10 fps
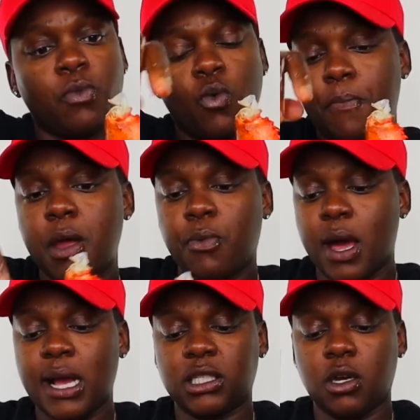When people
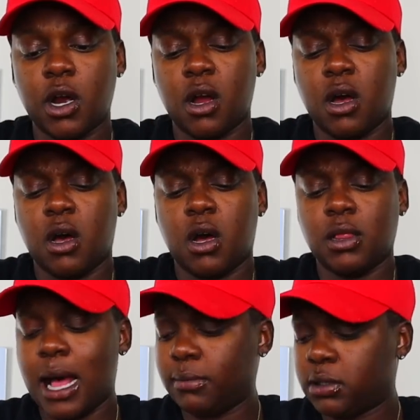ask are uh,
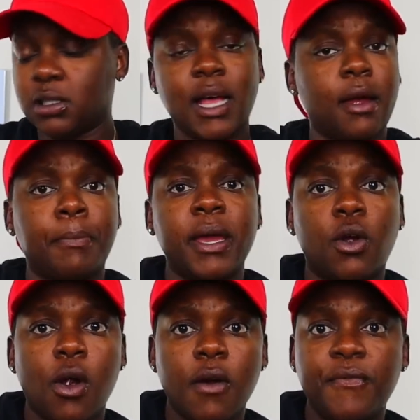lobsters like big
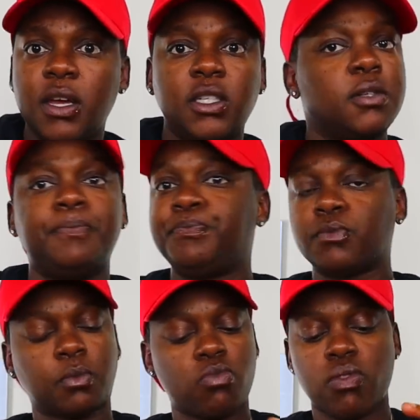crawfish,
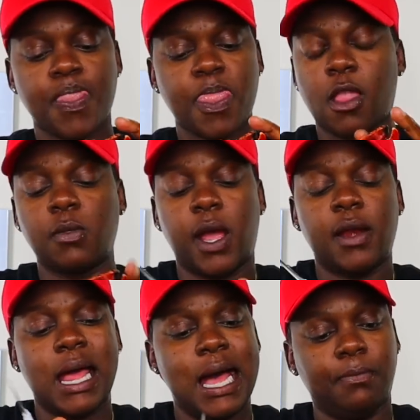
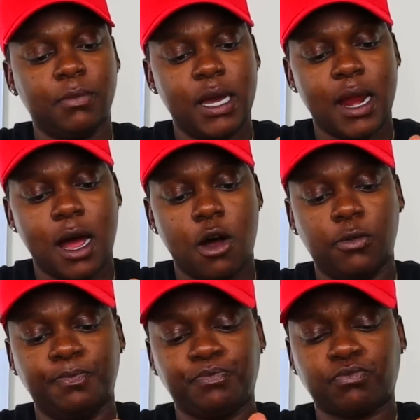they not at
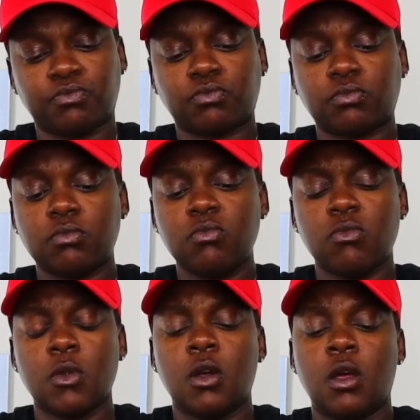all.
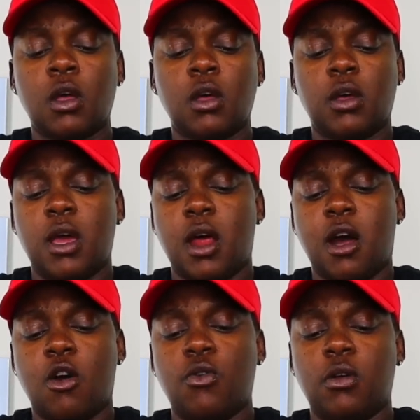At
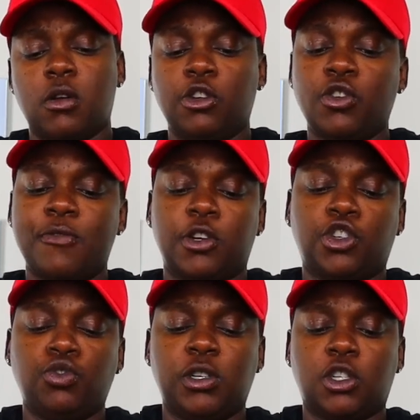all. You can always
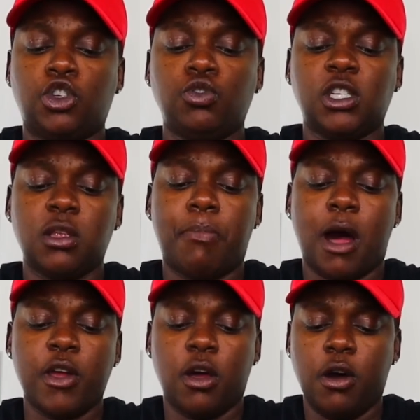chew this, chew this little
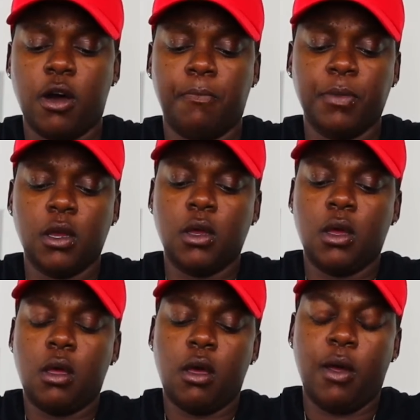paw here
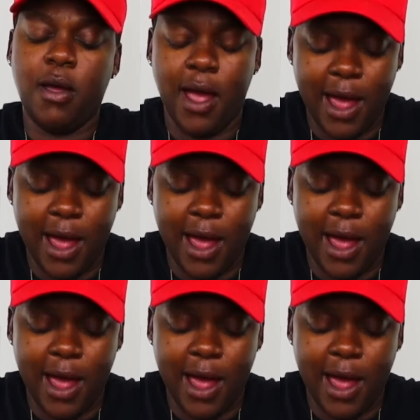up.